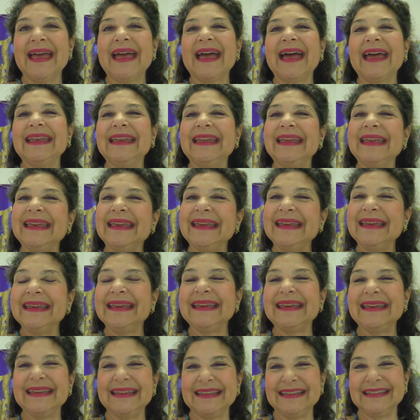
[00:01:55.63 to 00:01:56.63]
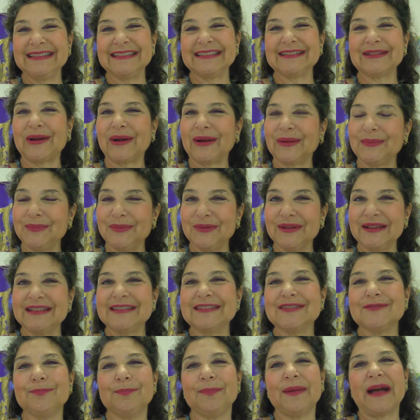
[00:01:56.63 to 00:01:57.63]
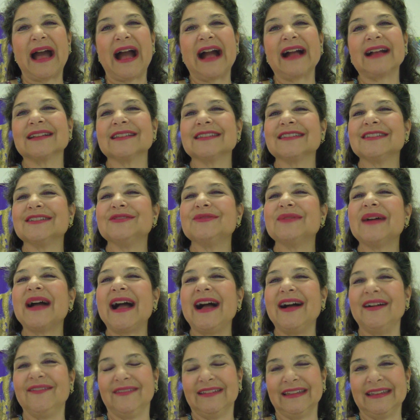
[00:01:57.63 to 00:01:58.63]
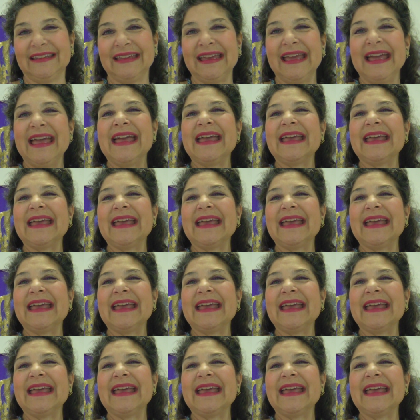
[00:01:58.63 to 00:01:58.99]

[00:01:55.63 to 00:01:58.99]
And he is our bridge back to heaven.